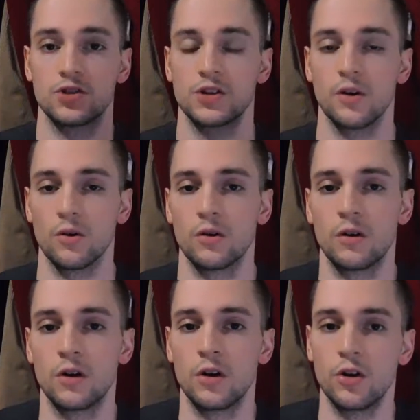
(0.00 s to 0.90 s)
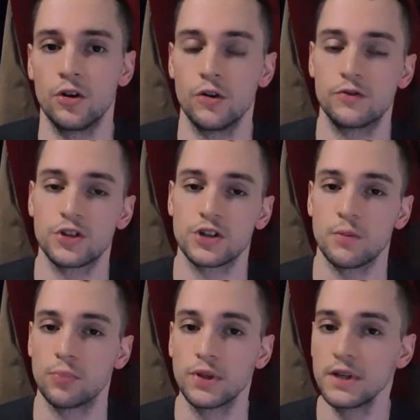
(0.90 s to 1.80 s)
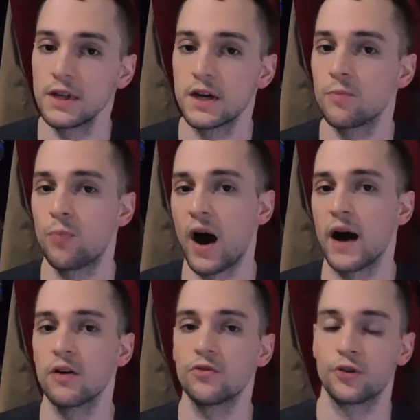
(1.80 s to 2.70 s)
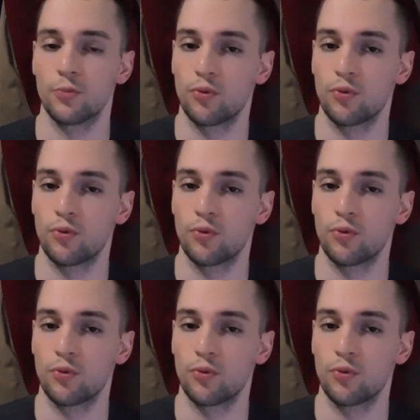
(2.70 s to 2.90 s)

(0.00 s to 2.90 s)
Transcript: So, you've just completely compiled your